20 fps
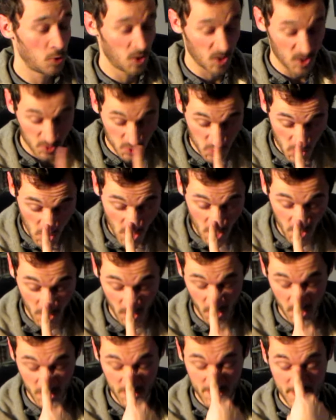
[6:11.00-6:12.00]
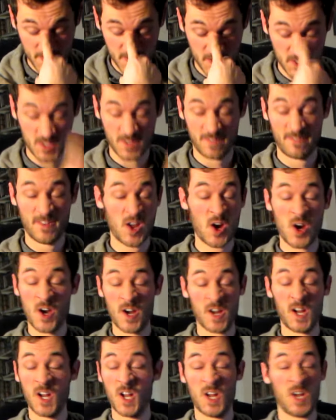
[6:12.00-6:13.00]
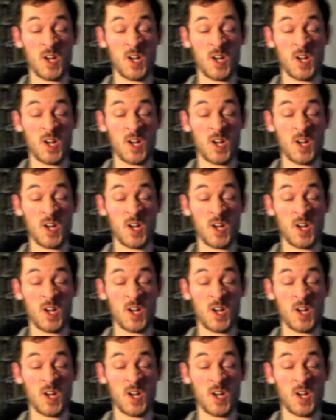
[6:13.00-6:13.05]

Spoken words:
Well, Criterion is very...